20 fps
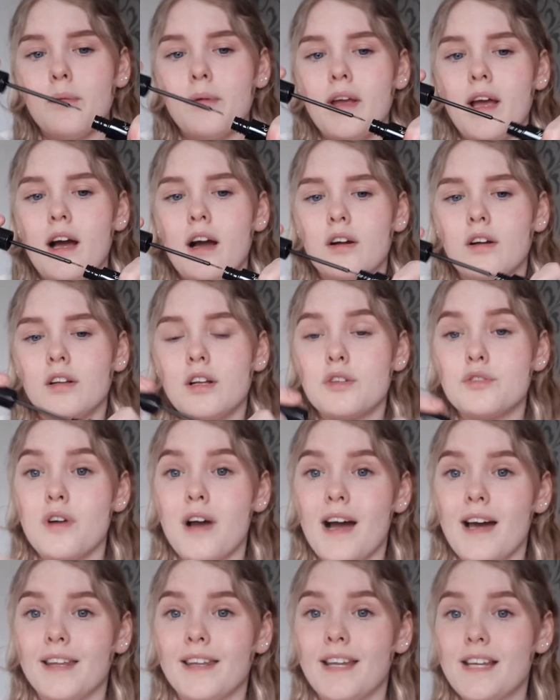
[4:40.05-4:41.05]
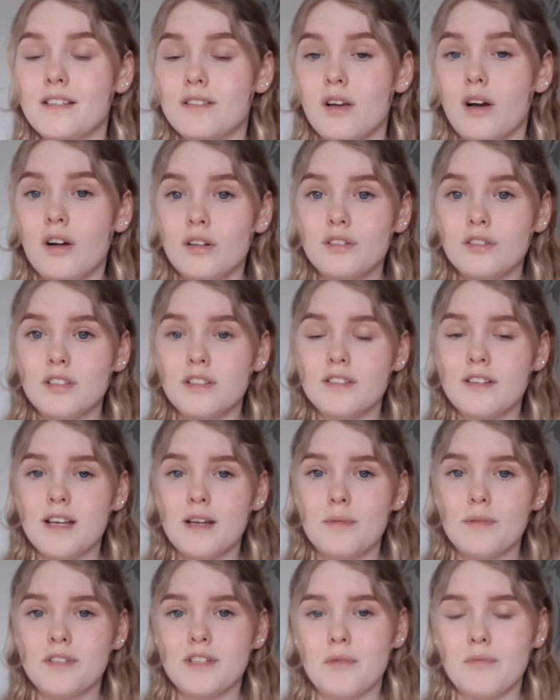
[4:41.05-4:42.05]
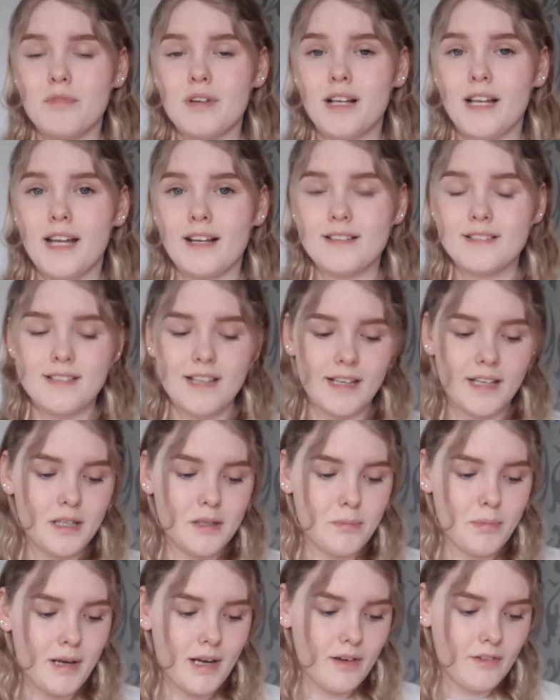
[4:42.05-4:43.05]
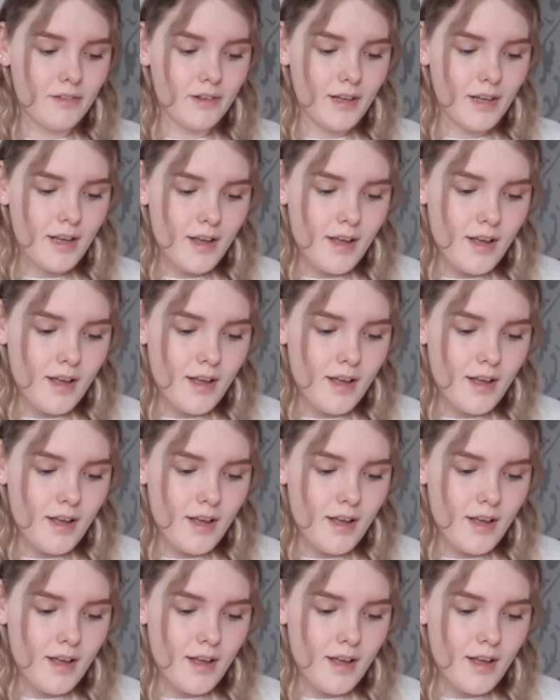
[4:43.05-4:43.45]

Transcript: we are going to try these on today, which I'm really excited about,